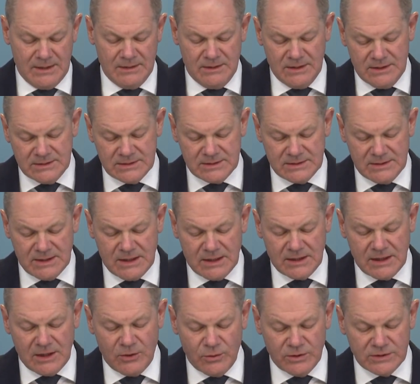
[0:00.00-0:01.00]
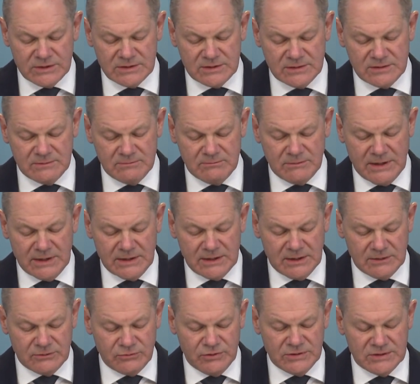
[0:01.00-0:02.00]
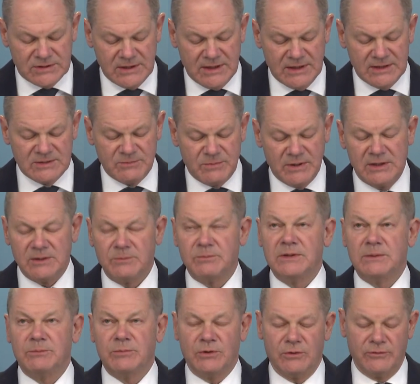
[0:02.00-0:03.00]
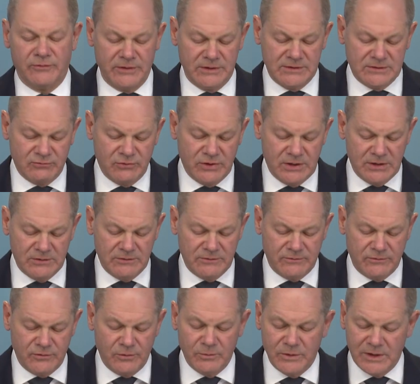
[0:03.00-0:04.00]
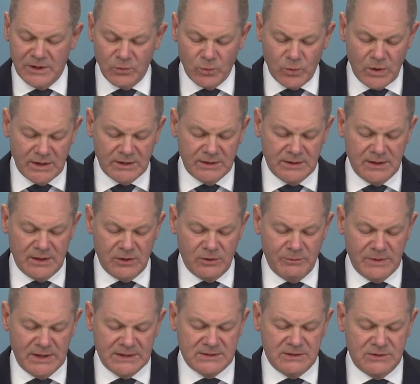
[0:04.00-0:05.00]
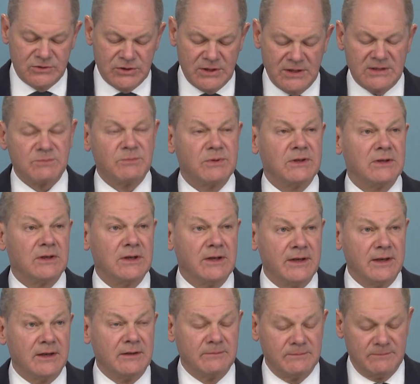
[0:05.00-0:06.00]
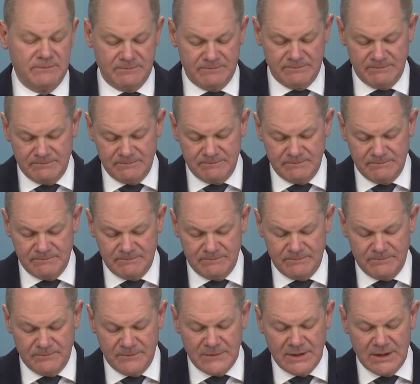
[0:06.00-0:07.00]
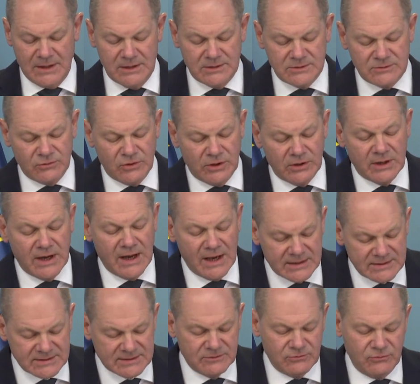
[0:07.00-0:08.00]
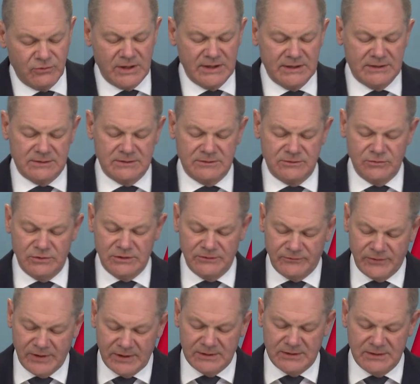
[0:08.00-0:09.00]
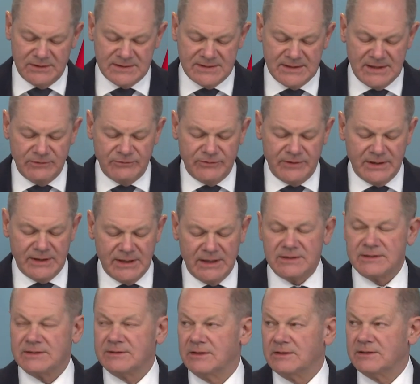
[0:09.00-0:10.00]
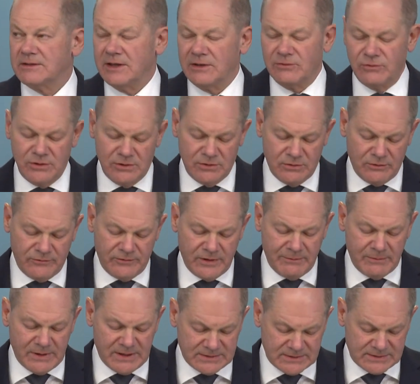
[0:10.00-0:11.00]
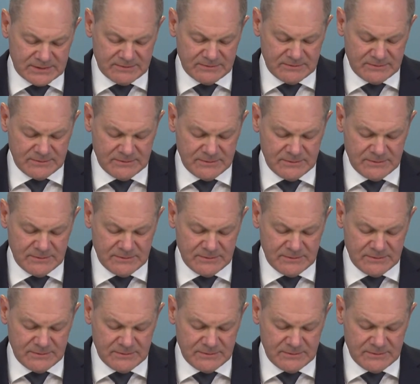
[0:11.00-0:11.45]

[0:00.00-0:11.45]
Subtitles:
In these dark hours, my country stands by the people of Israel. From day one, our message has been clear. Israel has the right to defend itself against the terror of Hamas,